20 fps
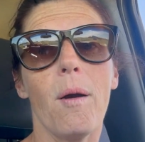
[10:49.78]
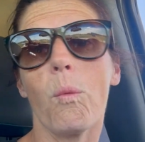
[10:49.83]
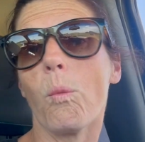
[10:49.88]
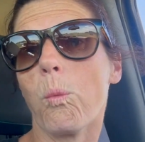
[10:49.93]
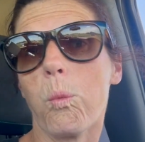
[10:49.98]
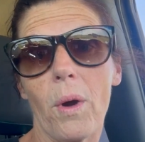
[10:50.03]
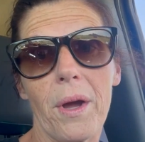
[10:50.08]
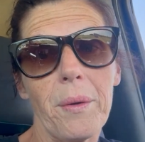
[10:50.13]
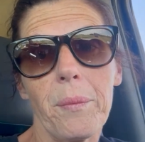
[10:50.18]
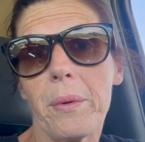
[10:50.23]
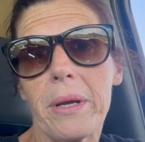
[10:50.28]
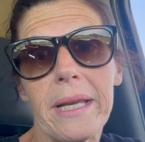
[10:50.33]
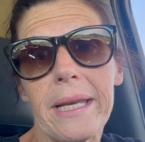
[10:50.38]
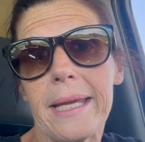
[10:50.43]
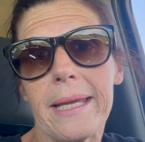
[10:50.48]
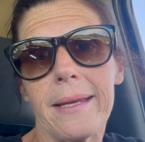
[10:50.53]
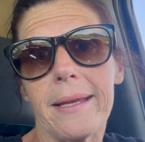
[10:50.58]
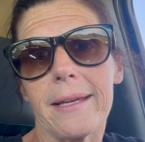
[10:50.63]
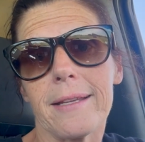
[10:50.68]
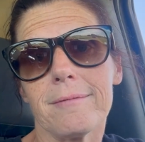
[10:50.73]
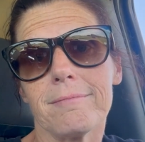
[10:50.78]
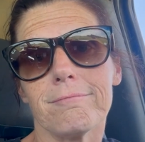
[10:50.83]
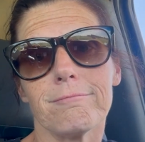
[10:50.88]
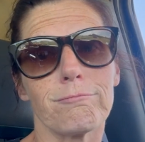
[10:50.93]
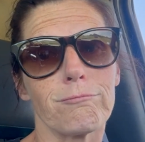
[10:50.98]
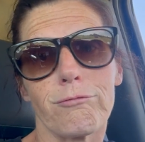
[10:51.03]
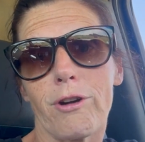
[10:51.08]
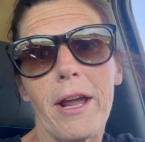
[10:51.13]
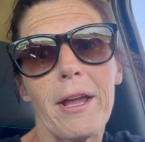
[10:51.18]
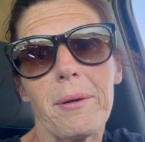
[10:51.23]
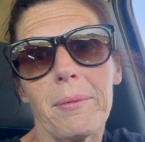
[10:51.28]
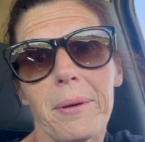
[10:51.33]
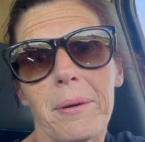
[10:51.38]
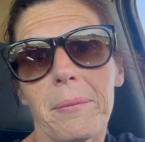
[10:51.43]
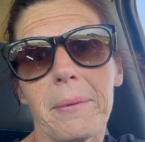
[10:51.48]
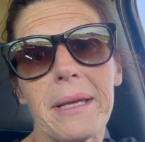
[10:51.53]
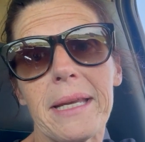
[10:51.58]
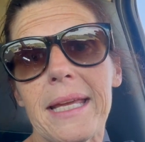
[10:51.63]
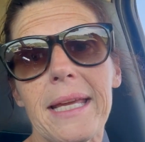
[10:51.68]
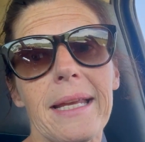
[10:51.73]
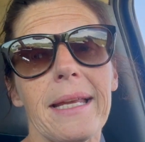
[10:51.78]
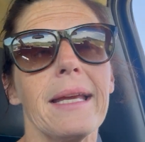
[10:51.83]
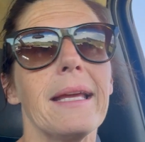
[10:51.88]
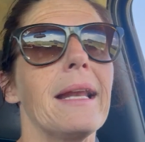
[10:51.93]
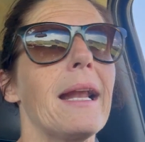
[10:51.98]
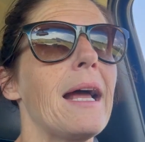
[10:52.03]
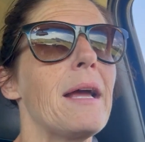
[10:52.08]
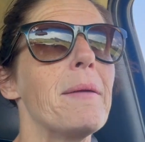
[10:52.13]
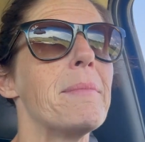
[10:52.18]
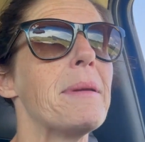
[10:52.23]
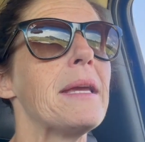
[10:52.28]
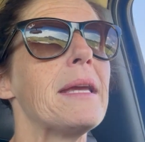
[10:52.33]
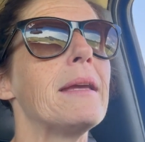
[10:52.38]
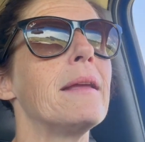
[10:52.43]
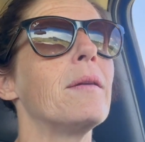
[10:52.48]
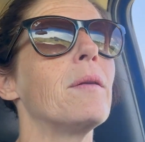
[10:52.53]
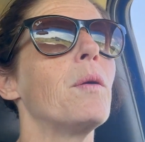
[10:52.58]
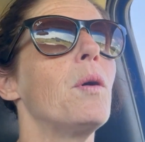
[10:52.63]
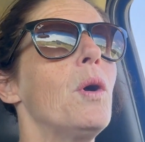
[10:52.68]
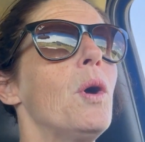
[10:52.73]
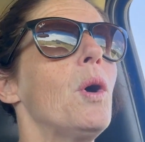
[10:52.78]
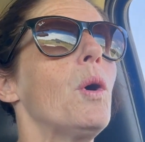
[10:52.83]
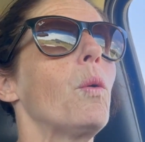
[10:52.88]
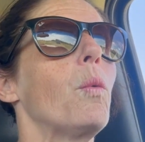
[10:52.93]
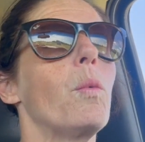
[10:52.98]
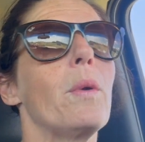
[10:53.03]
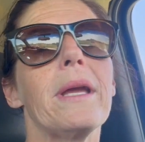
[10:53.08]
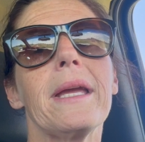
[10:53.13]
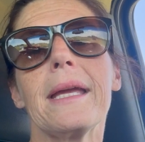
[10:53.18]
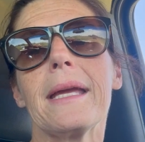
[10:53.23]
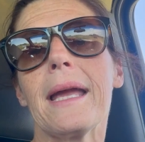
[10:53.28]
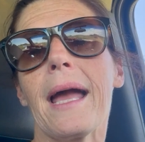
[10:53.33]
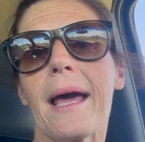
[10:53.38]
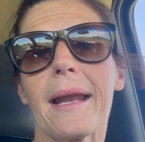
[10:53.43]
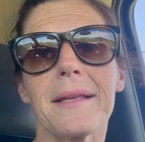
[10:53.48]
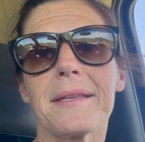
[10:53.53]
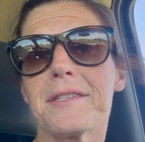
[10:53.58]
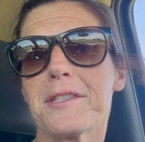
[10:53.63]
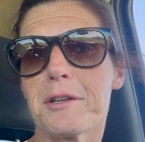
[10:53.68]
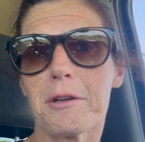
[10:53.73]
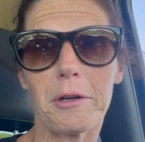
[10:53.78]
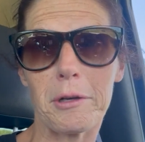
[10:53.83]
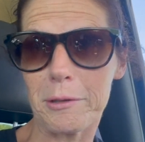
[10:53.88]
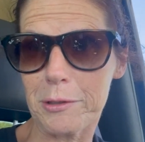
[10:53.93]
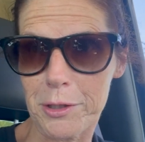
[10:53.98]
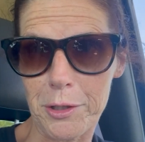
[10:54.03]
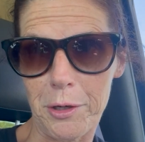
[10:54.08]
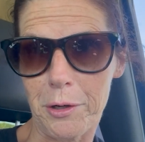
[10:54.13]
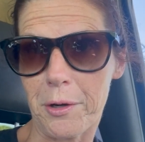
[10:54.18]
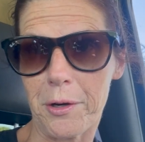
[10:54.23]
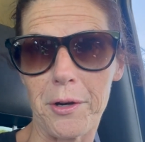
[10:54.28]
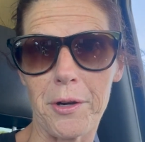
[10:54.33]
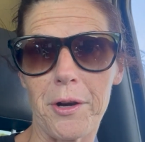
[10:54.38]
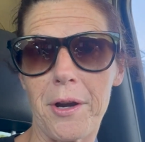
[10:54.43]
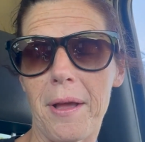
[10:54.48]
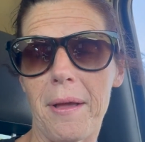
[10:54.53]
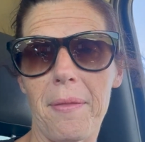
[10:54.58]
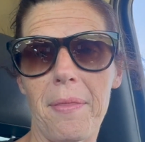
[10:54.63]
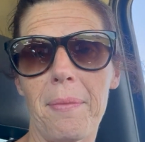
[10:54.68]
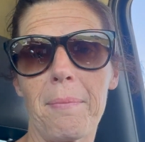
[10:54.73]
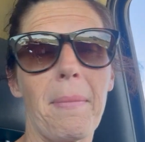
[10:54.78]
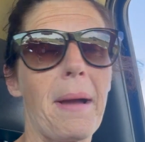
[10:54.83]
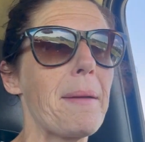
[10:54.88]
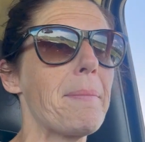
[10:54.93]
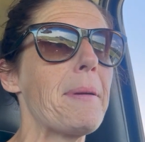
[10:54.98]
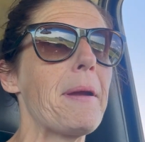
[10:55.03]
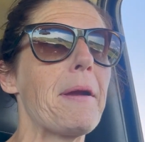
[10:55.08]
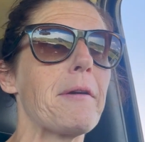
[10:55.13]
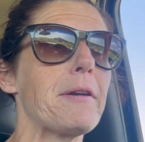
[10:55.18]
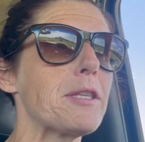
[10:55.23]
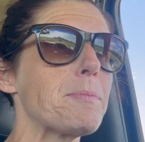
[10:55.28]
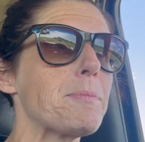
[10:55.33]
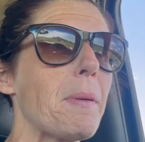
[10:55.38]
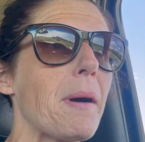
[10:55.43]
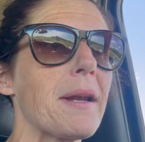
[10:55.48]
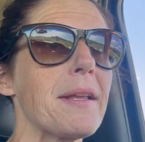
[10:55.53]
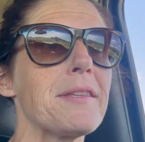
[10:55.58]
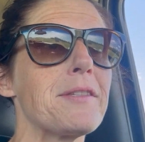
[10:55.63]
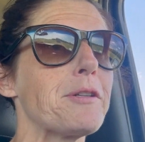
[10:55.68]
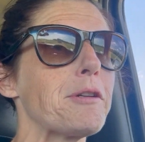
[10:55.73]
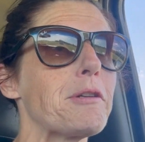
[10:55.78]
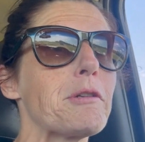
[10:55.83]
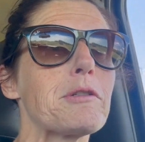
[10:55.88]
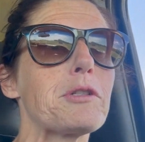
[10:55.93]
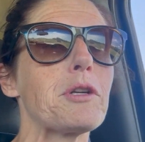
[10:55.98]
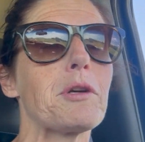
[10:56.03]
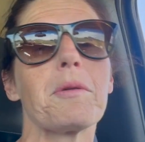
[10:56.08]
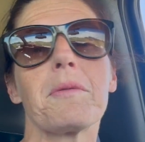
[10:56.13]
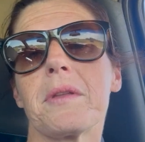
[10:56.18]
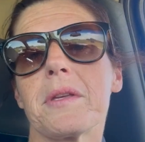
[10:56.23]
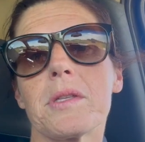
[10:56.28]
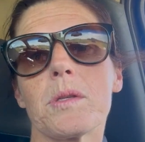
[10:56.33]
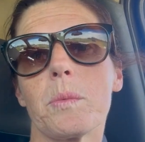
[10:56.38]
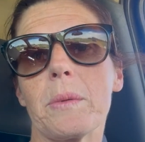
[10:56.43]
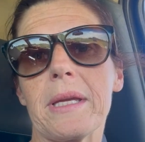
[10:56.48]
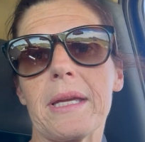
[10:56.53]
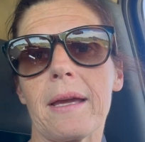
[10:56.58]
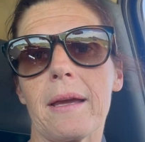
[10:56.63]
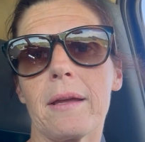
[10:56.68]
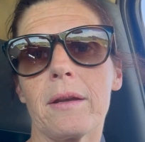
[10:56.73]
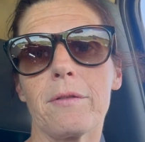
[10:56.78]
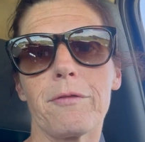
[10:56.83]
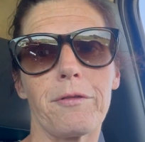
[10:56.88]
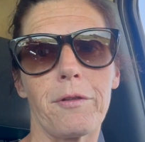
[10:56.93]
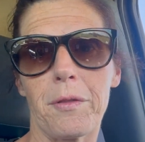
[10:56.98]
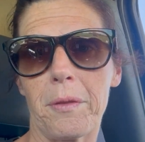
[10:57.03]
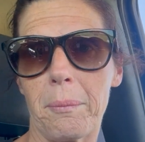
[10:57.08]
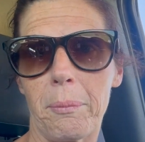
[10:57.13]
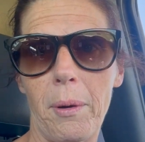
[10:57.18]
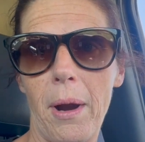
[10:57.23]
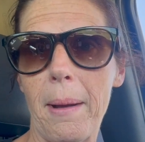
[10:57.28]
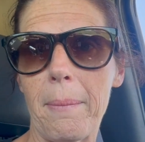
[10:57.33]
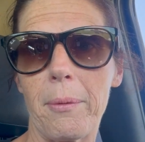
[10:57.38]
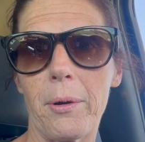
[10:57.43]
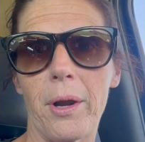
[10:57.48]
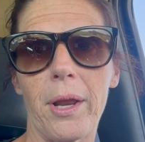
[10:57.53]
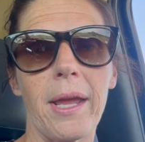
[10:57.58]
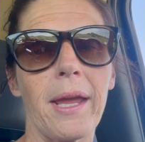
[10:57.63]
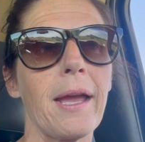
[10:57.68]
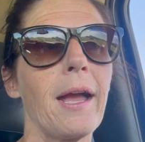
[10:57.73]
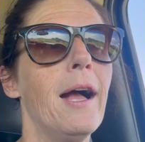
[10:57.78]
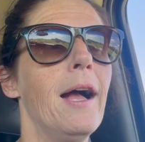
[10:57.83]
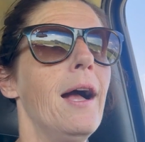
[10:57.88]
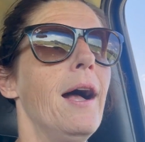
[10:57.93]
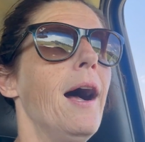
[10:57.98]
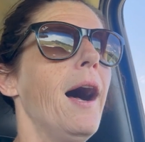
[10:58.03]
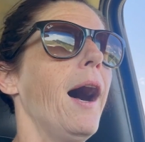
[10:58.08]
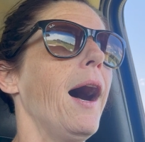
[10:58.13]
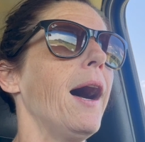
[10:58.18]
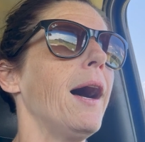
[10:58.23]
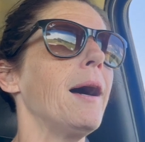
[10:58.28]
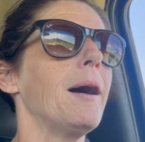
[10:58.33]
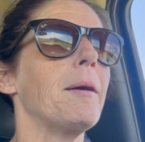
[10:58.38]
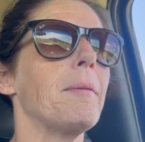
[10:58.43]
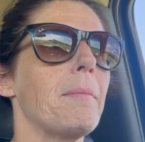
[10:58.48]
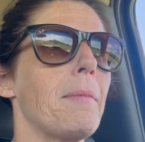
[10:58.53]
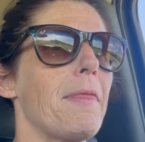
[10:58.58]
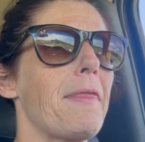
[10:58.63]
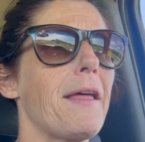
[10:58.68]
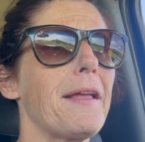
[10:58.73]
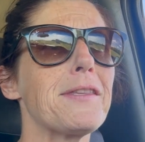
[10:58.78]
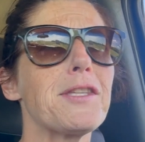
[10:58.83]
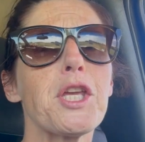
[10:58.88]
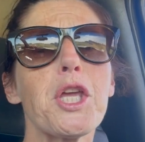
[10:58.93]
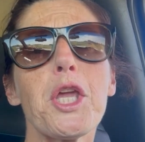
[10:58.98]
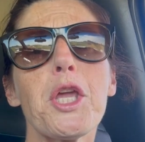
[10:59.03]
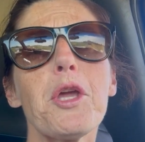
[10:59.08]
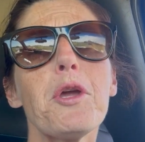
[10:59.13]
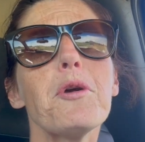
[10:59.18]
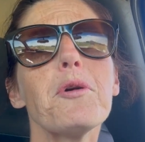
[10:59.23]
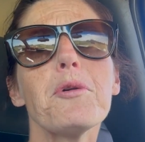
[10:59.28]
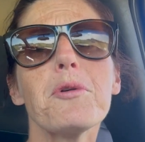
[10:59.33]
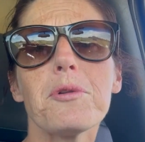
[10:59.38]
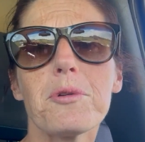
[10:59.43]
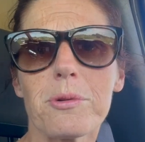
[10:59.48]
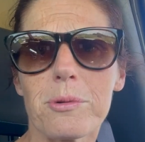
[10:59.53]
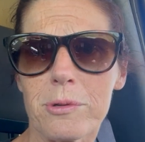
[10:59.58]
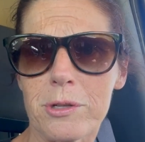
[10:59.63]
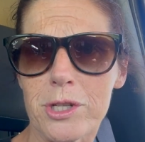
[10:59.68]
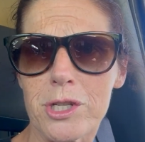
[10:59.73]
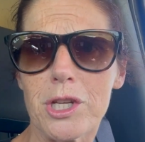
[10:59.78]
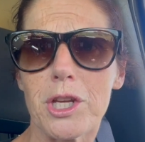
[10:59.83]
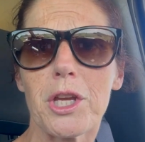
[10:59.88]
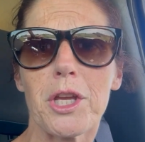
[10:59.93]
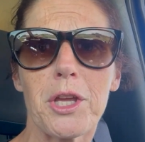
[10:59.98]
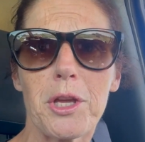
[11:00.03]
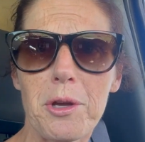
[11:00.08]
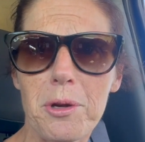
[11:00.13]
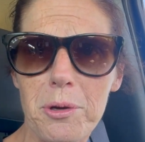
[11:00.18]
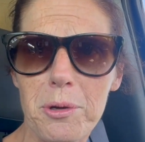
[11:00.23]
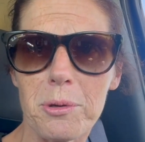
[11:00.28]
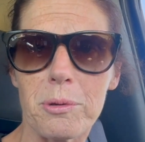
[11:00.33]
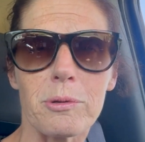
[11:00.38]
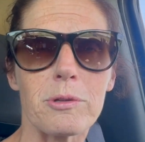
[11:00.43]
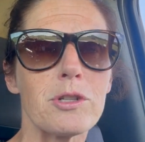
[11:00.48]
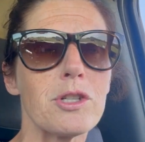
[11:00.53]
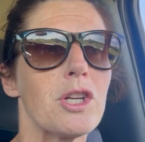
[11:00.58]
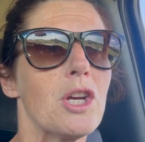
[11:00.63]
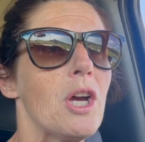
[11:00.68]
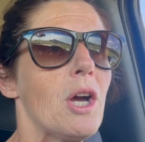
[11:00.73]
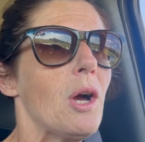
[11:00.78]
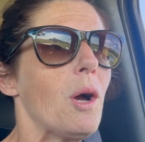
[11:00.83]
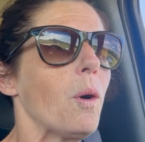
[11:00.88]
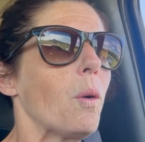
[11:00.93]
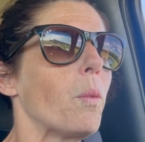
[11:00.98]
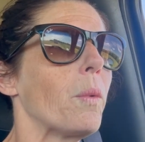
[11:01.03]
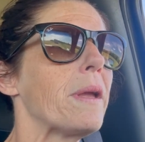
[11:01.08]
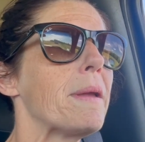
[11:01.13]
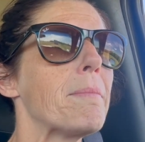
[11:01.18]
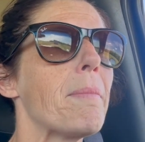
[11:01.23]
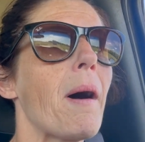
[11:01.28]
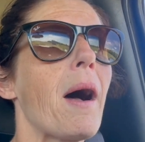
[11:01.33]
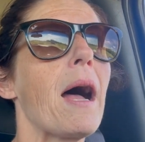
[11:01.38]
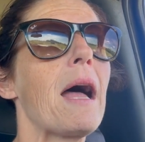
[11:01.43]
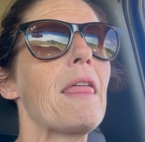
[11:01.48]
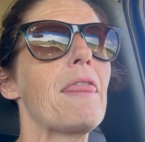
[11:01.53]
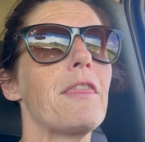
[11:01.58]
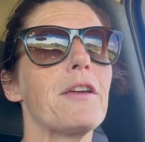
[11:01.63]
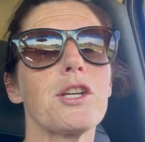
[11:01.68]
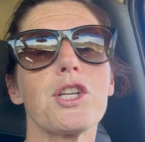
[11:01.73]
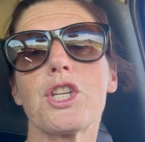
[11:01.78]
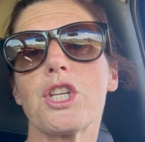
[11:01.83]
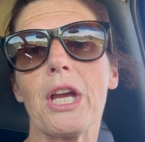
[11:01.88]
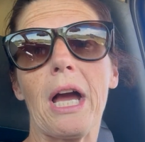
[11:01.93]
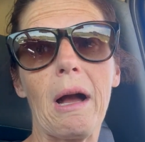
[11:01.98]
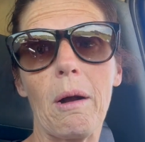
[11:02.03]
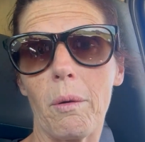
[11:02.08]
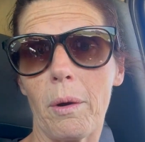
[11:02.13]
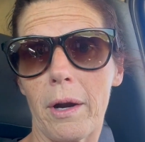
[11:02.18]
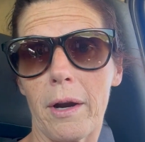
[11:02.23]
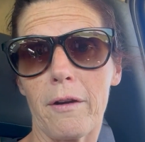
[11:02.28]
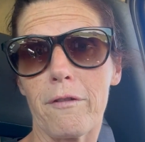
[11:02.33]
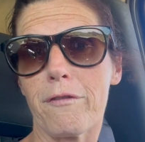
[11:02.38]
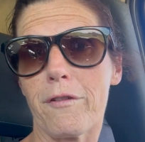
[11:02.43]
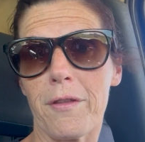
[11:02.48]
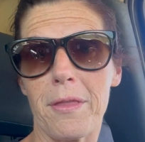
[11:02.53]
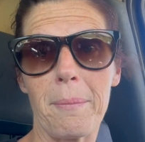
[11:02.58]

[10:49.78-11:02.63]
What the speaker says: when we need it, right when we need it. I mean, we had a zero turn. My parents bought a zero turn this weekend for the property. That's huge, huge. We bought the shower for the